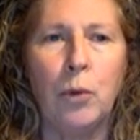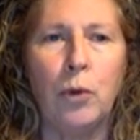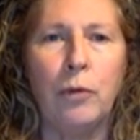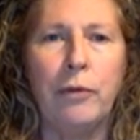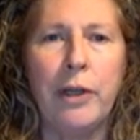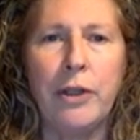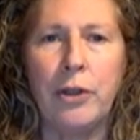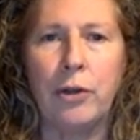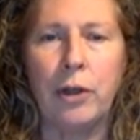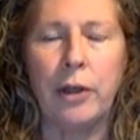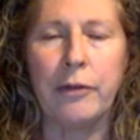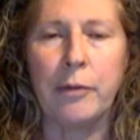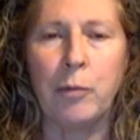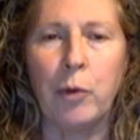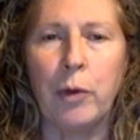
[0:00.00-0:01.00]

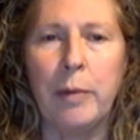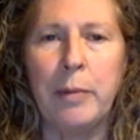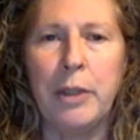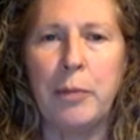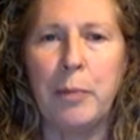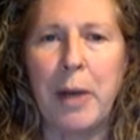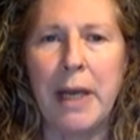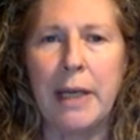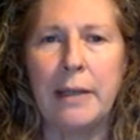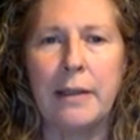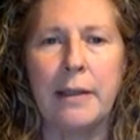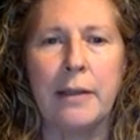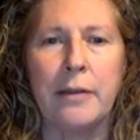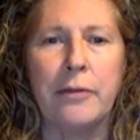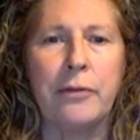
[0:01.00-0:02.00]
photographs, more image
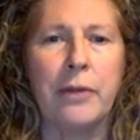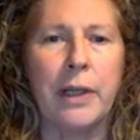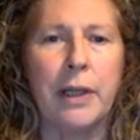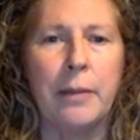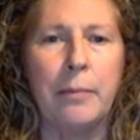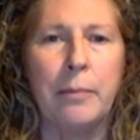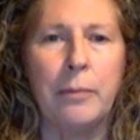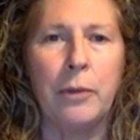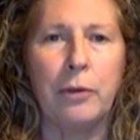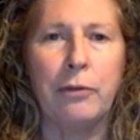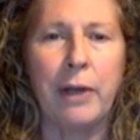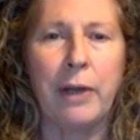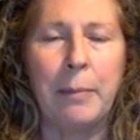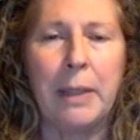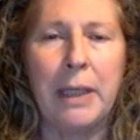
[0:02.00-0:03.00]
based of your
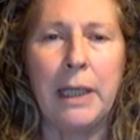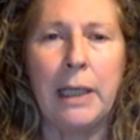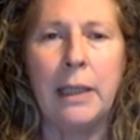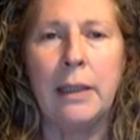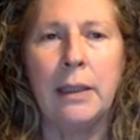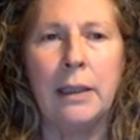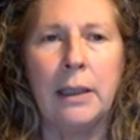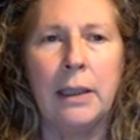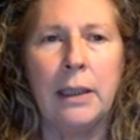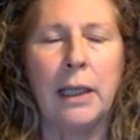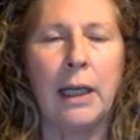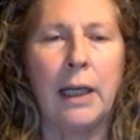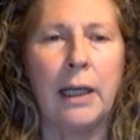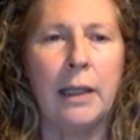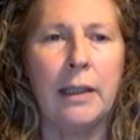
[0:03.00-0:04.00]
family
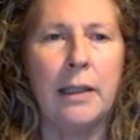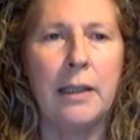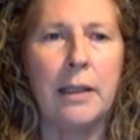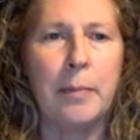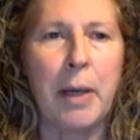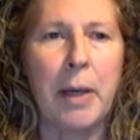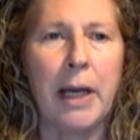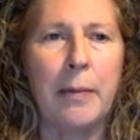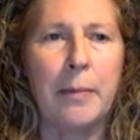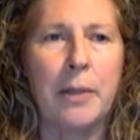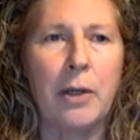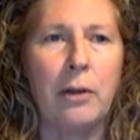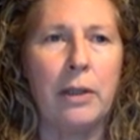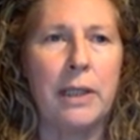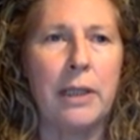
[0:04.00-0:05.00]
and perhaps
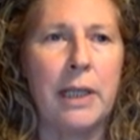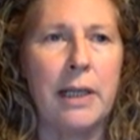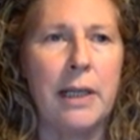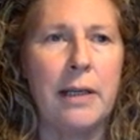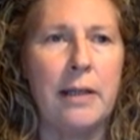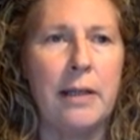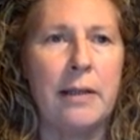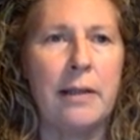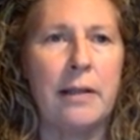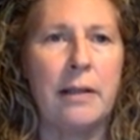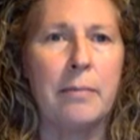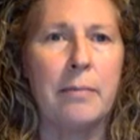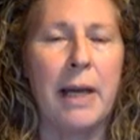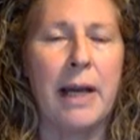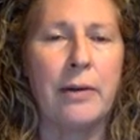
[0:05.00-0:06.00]
holidays,
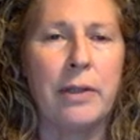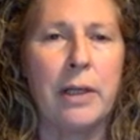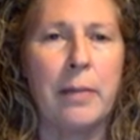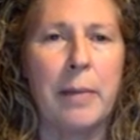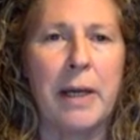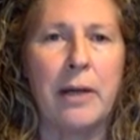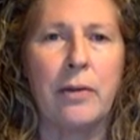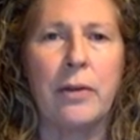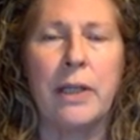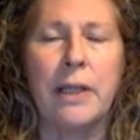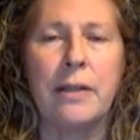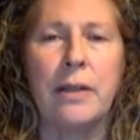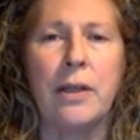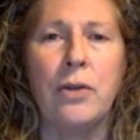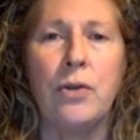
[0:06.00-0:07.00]
out and about,
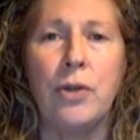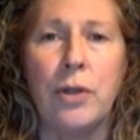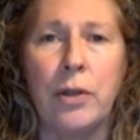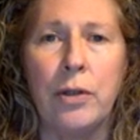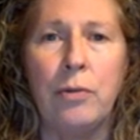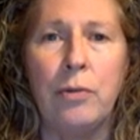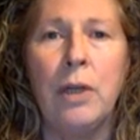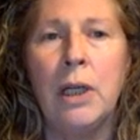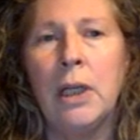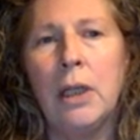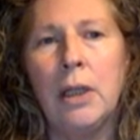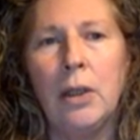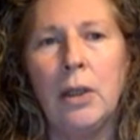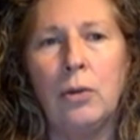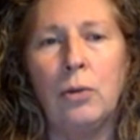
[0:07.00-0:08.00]
things that you do,
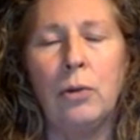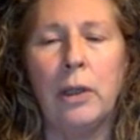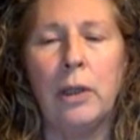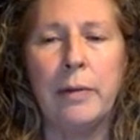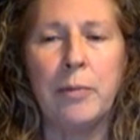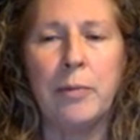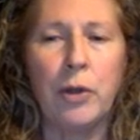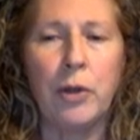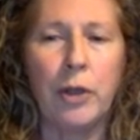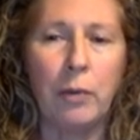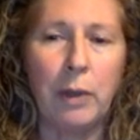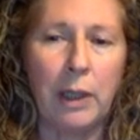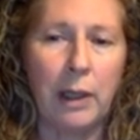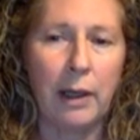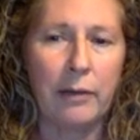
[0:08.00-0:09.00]
although I'm sure you
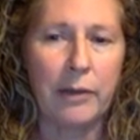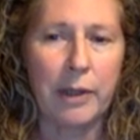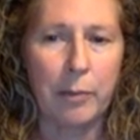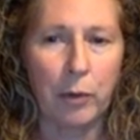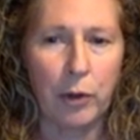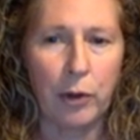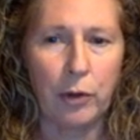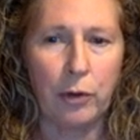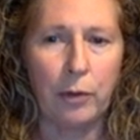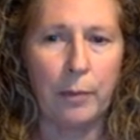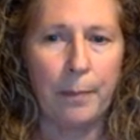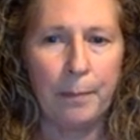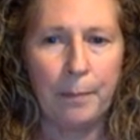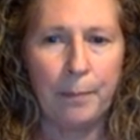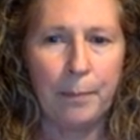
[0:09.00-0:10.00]
will have some on your
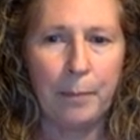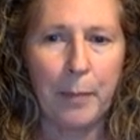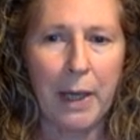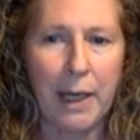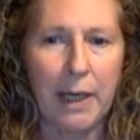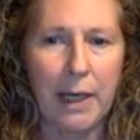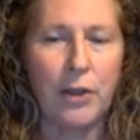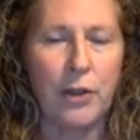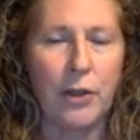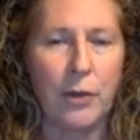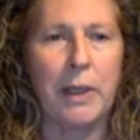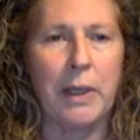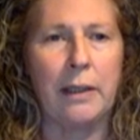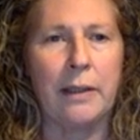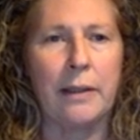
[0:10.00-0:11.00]
page as
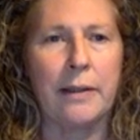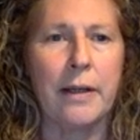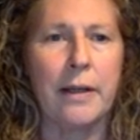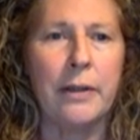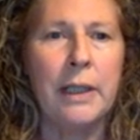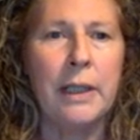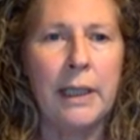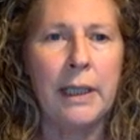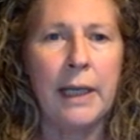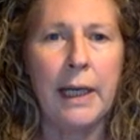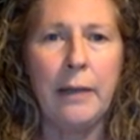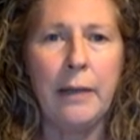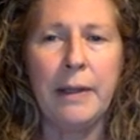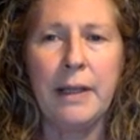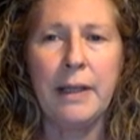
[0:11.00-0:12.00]
well. So
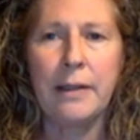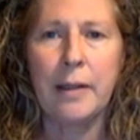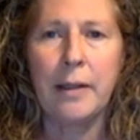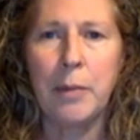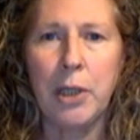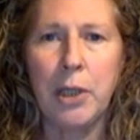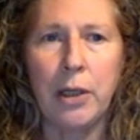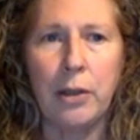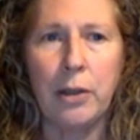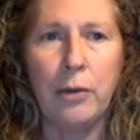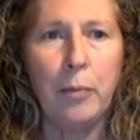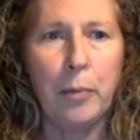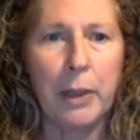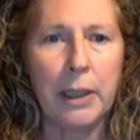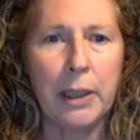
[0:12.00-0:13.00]
anyway, that's up to
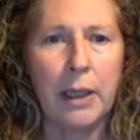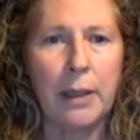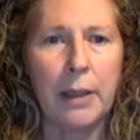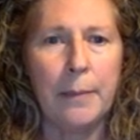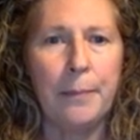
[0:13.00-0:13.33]
you, but